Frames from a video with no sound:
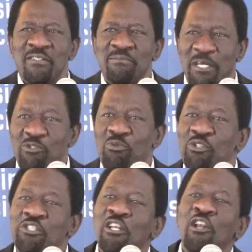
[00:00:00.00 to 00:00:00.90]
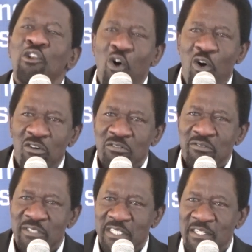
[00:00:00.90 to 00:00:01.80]
but we still
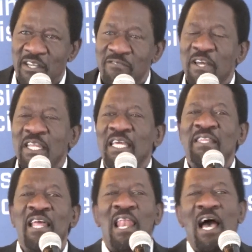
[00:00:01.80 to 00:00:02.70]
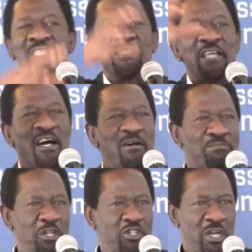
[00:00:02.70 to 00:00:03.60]
know that even in the larger
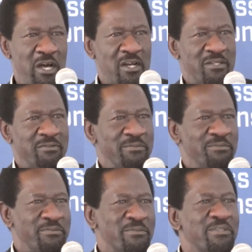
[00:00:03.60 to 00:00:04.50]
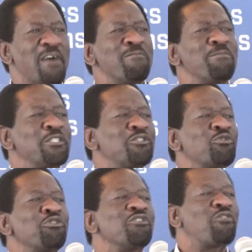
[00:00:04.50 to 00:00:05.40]
picture, governments
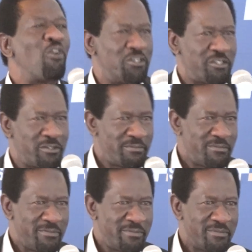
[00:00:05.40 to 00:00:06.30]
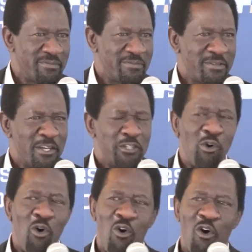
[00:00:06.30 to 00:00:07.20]
do default.
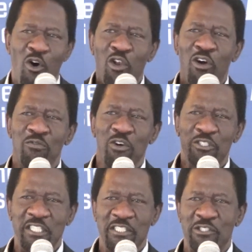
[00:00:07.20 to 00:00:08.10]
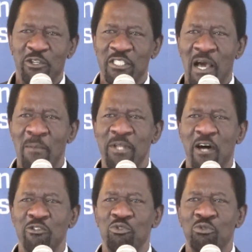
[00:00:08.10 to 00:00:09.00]
So all of those decisions come
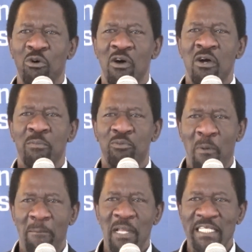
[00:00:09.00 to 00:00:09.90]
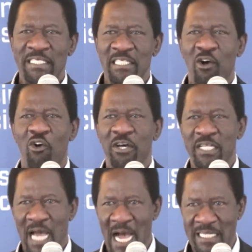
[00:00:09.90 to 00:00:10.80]
down to probability or
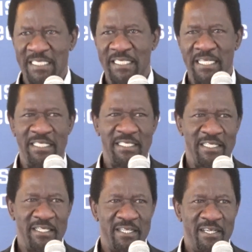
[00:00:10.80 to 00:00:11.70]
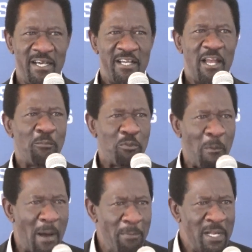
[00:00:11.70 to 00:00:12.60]
uncertainty. Now,
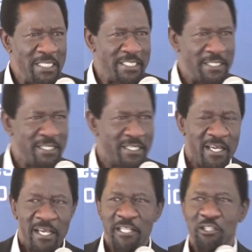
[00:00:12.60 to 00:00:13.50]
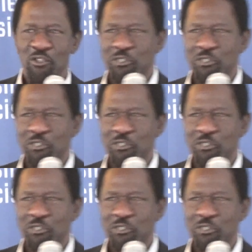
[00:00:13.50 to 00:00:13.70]
probability is to